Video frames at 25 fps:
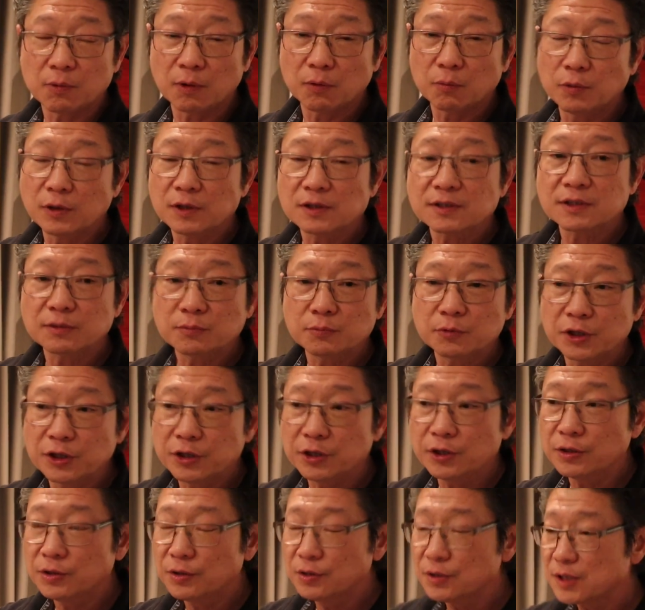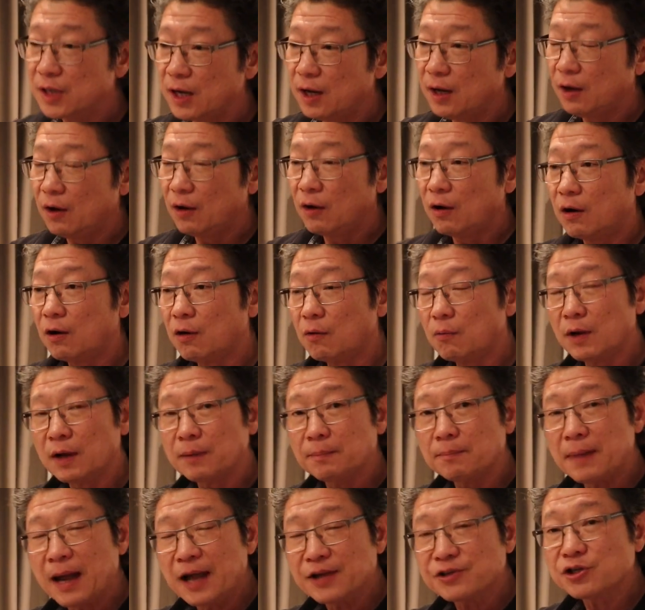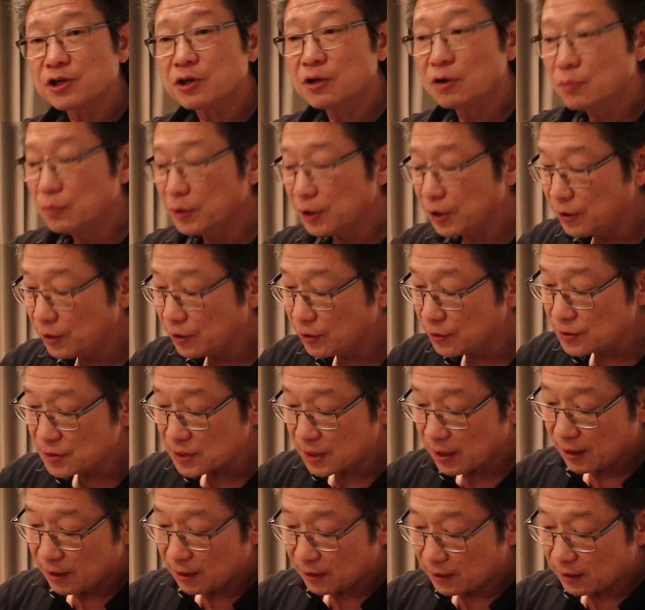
what Wilson would use or what Magico would use.